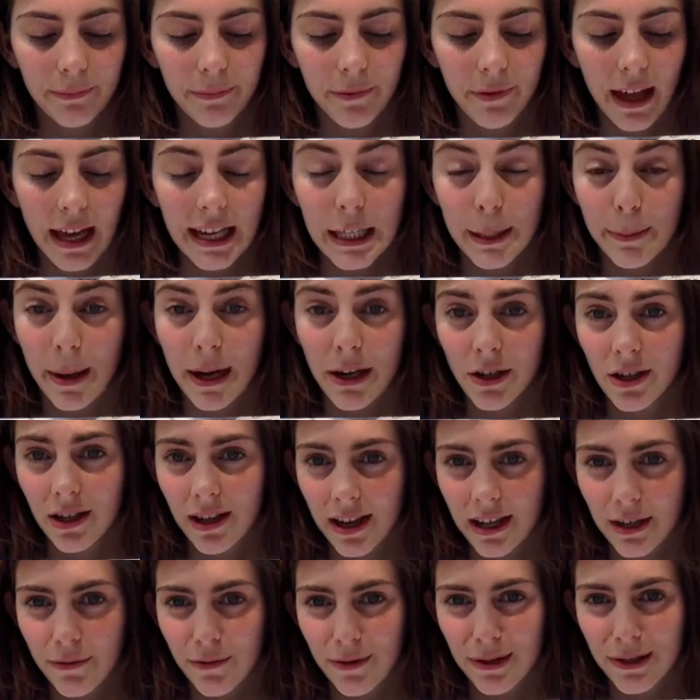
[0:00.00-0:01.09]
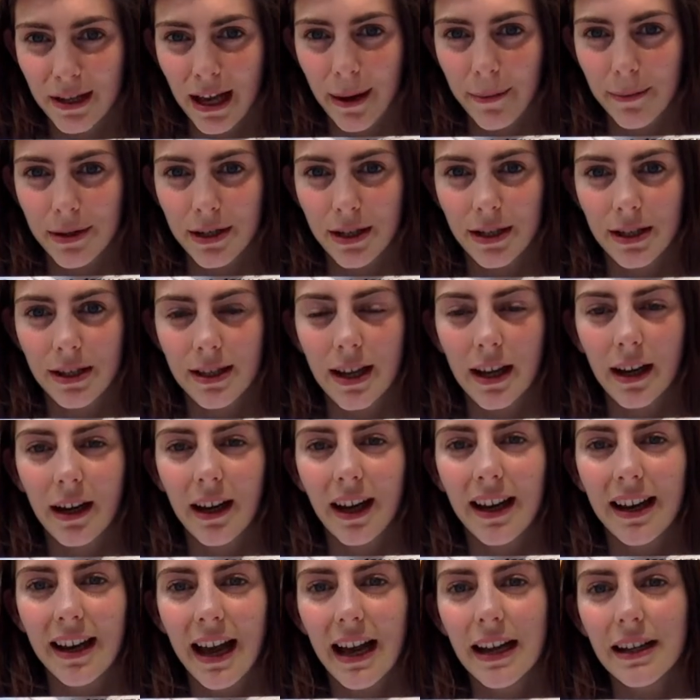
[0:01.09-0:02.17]
they're specialized receptors
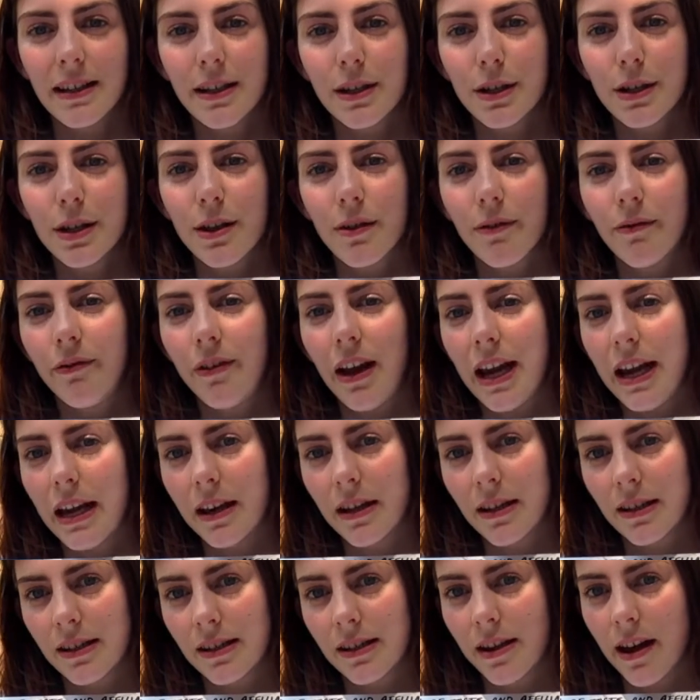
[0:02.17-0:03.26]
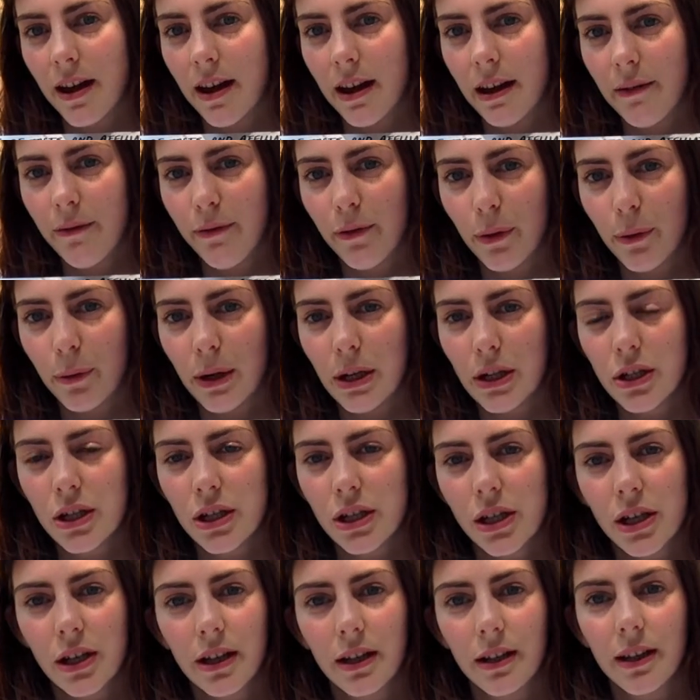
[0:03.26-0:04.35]
connected to the vagus nerve,
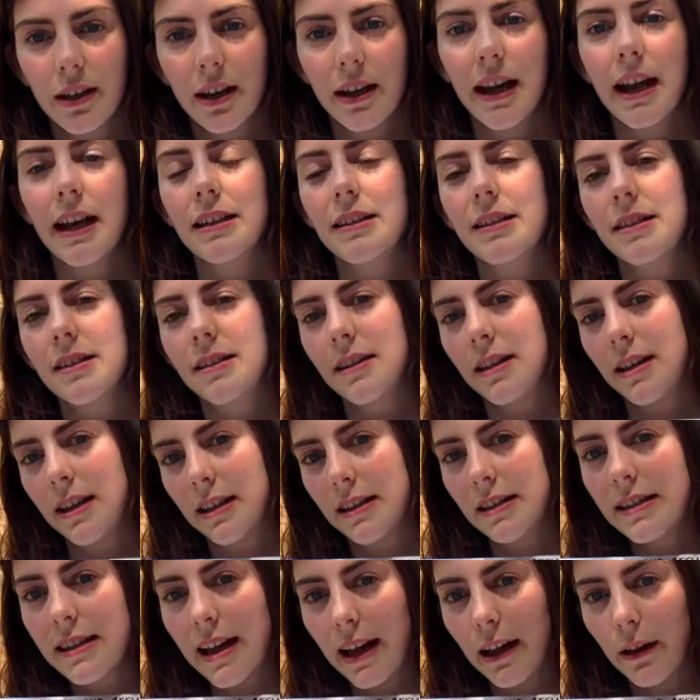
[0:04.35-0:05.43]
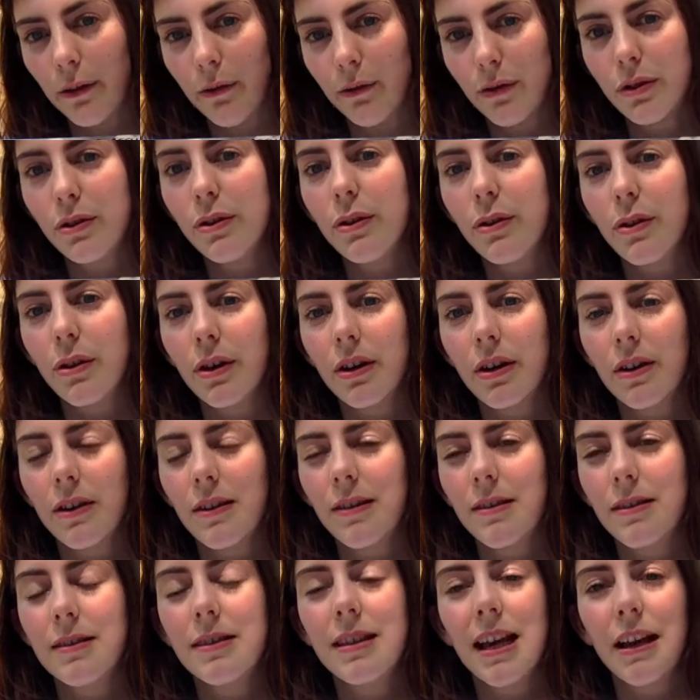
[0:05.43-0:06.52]
which connects itself to
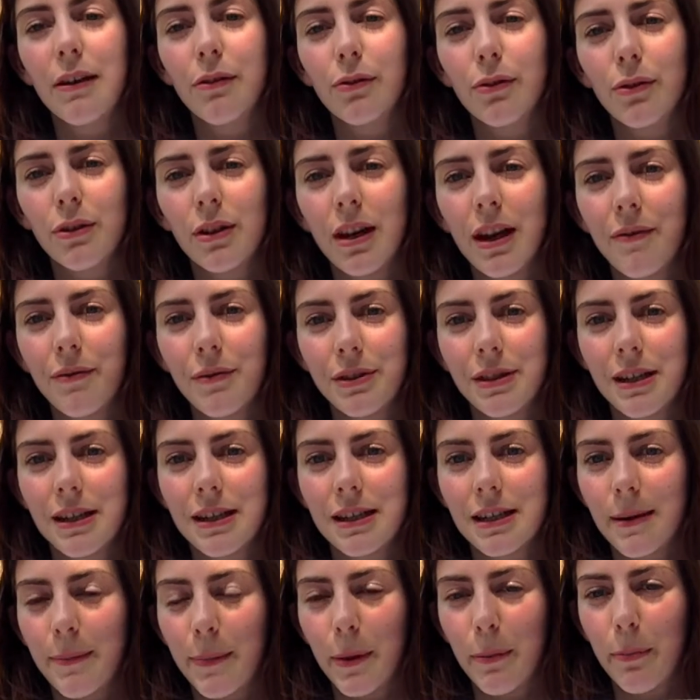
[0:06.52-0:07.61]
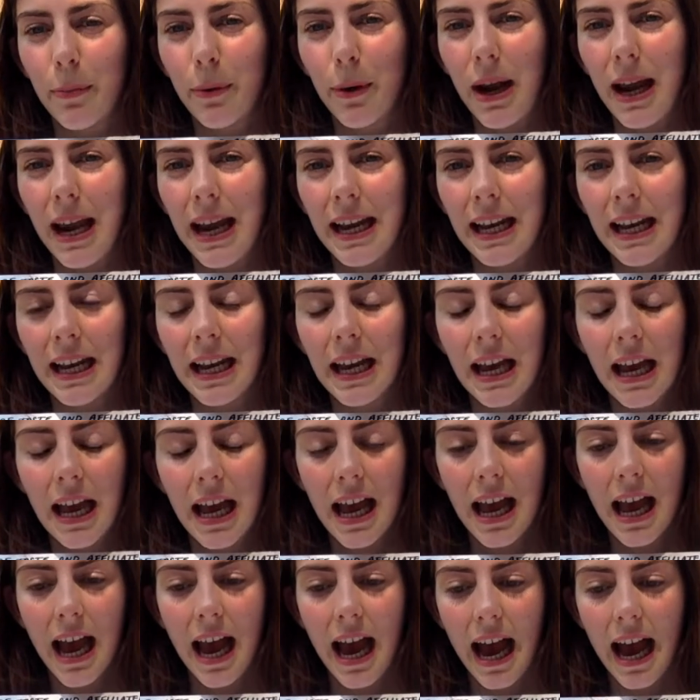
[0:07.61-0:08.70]
the central nervous system, the brain,
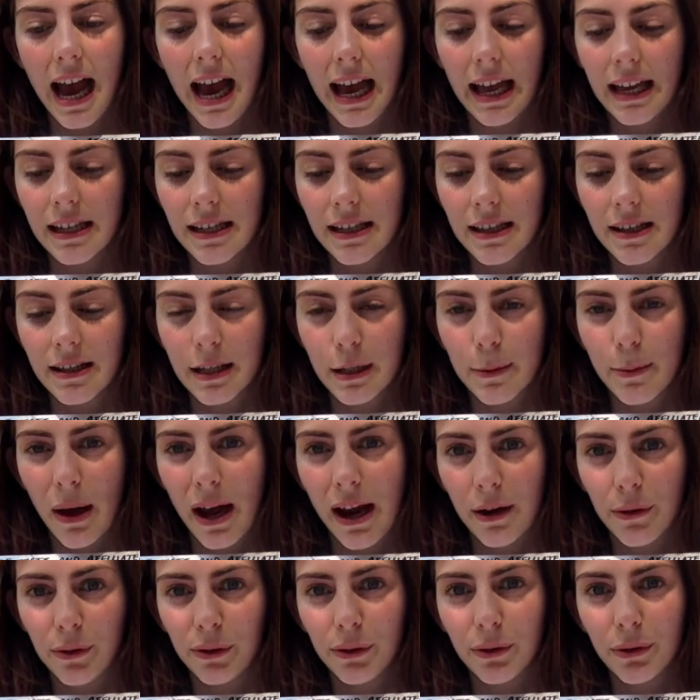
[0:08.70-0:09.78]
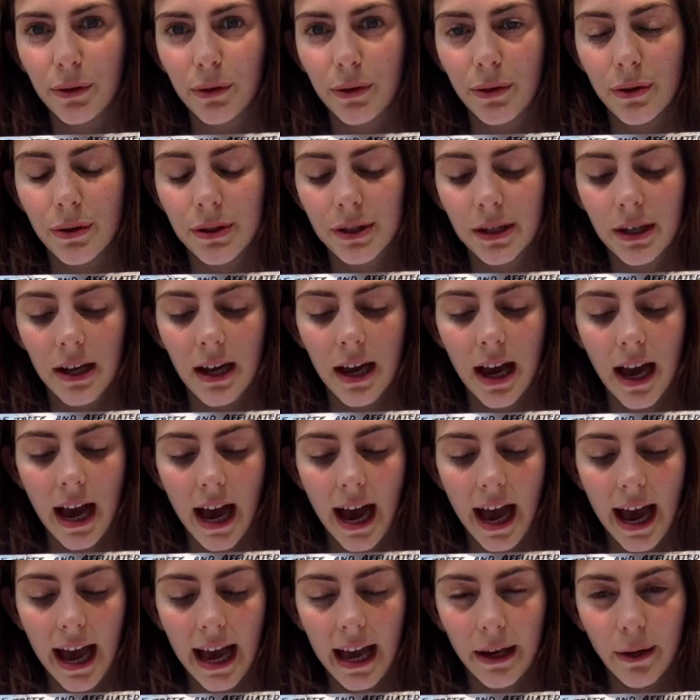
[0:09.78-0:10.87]
and the spinal cord.
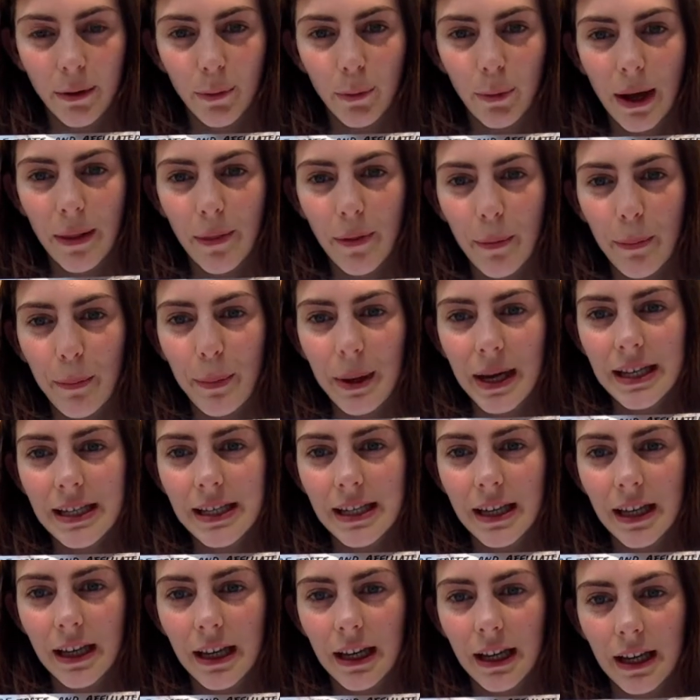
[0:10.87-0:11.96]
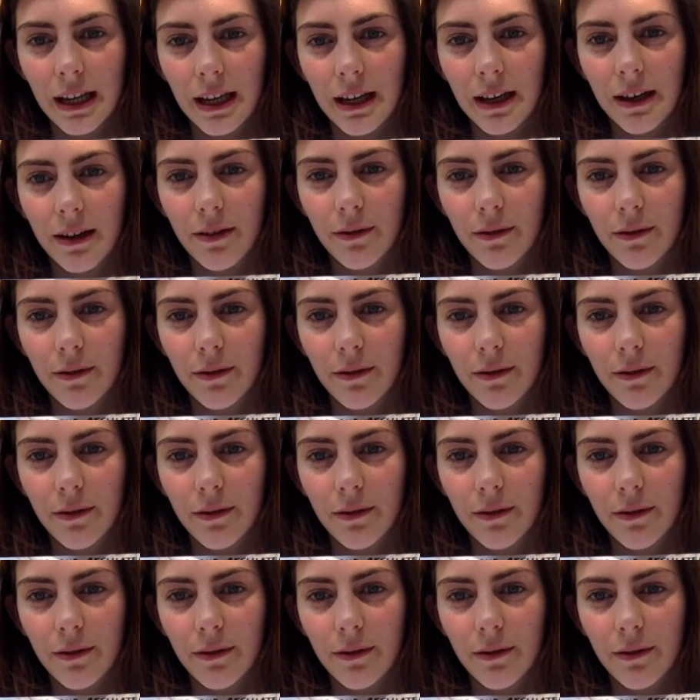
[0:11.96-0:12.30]
And when the bitter